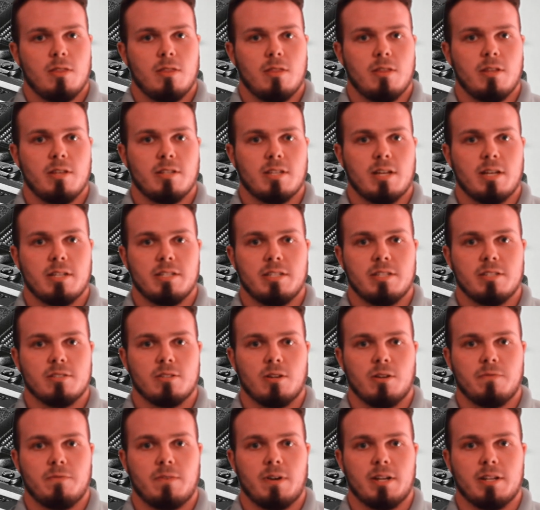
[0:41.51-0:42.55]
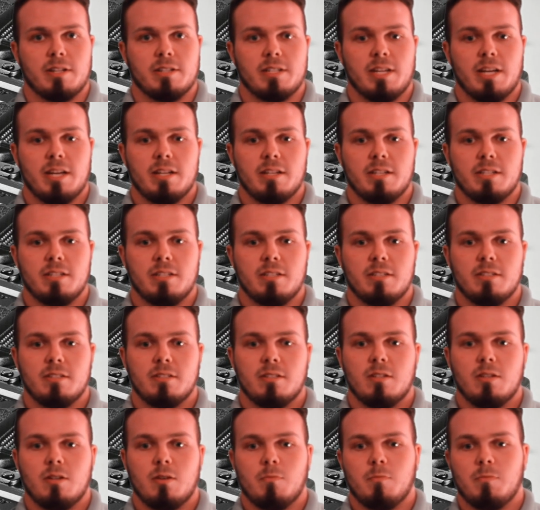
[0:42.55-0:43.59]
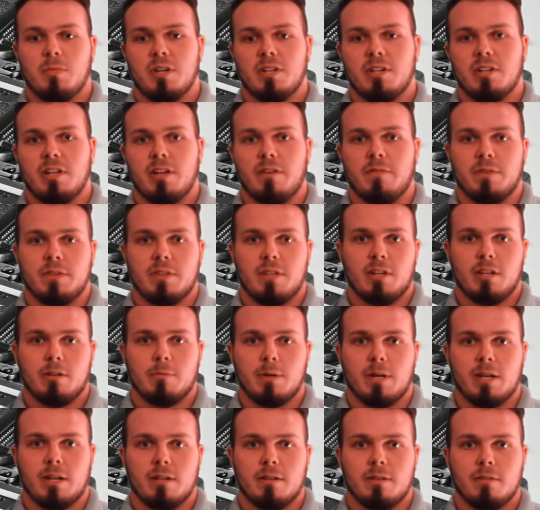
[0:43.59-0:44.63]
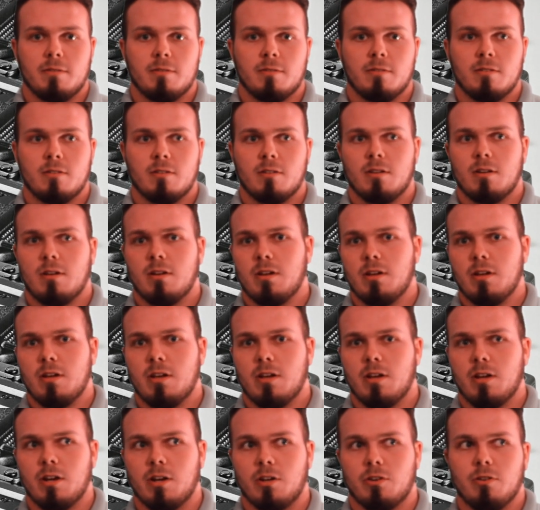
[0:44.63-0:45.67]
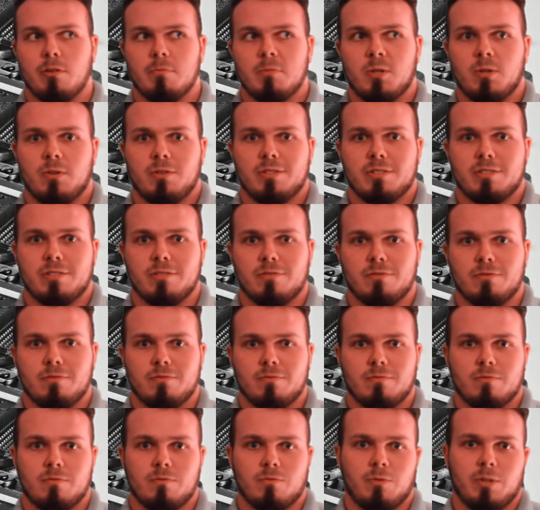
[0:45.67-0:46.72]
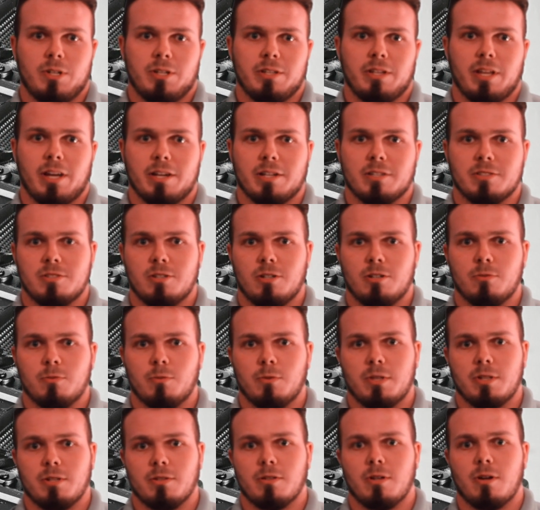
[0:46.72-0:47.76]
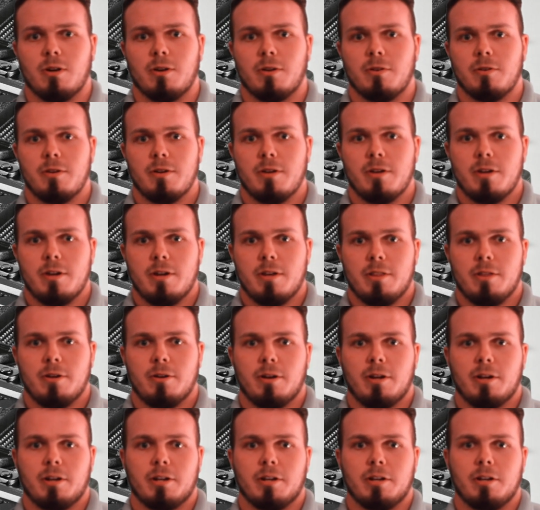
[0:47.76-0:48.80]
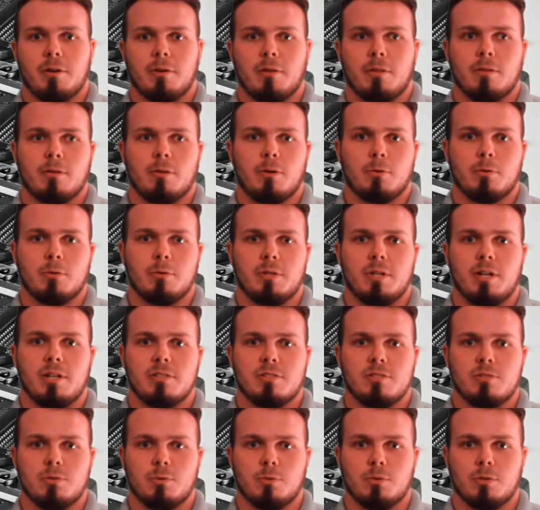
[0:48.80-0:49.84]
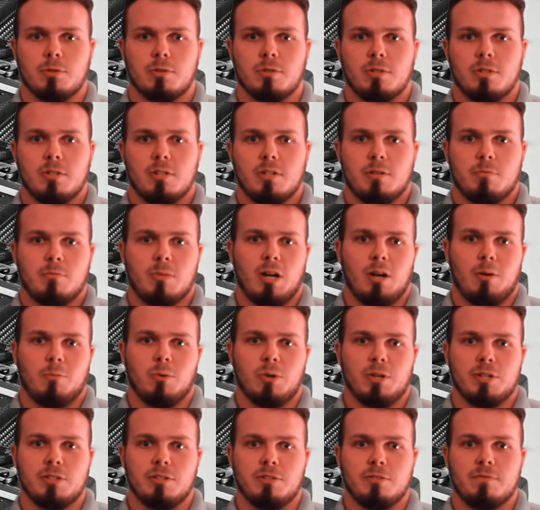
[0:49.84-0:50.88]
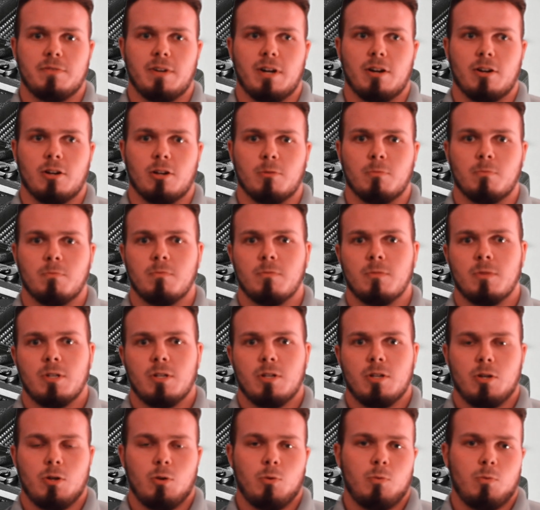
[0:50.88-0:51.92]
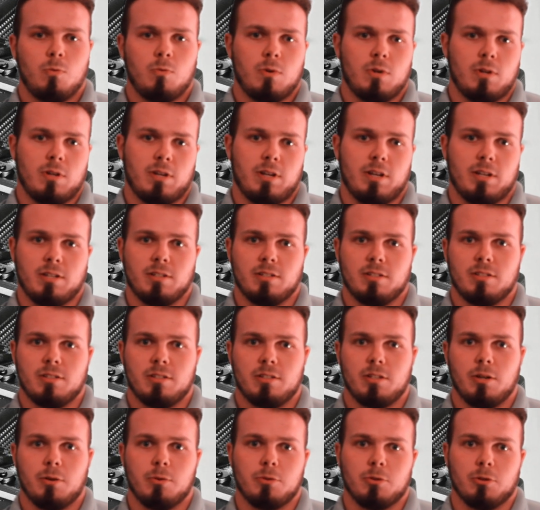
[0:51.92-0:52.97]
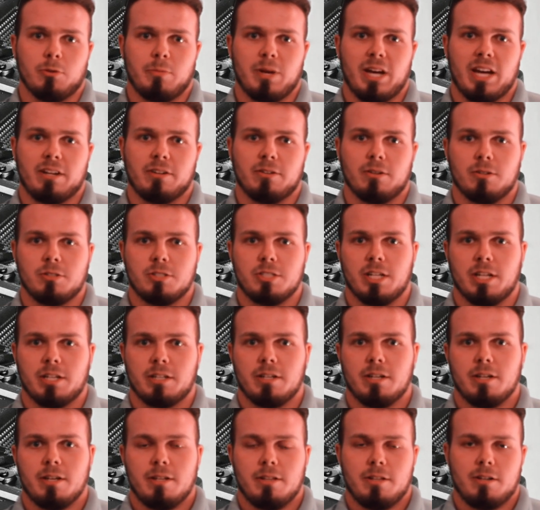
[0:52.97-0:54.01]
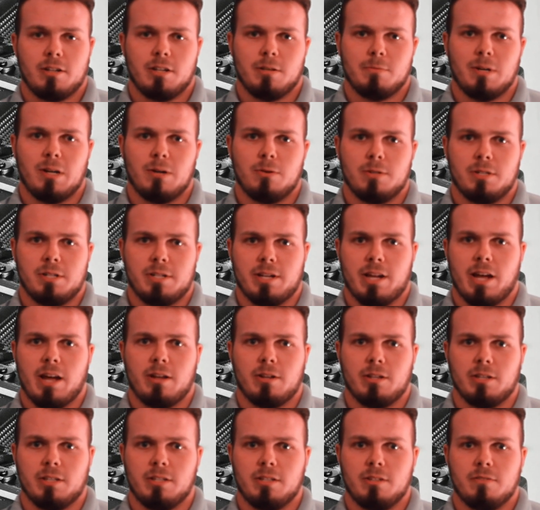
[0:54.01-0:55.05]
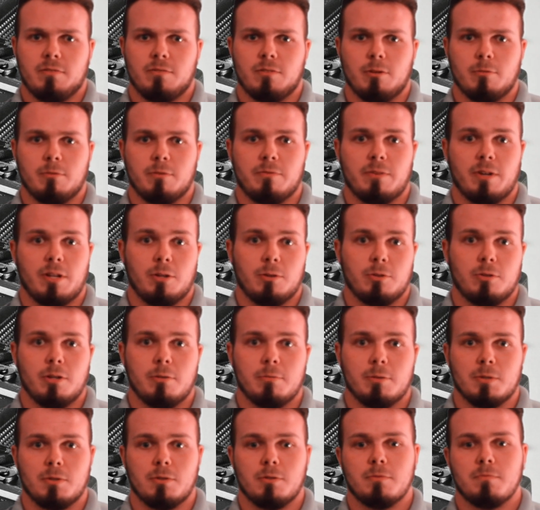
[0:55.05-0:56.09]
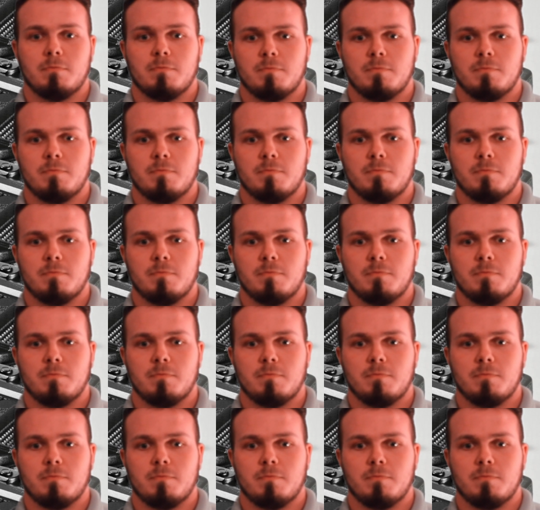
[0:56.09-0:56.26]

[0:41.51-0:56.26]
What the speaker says: This idea is all fine and dandy, but if you think about it, the criminal isn't really that concerned with the law. They're not going to go to the local gun store, buy a brand new firearm, and go through a background check. They're going to buy one in an alley from a fellow criminal.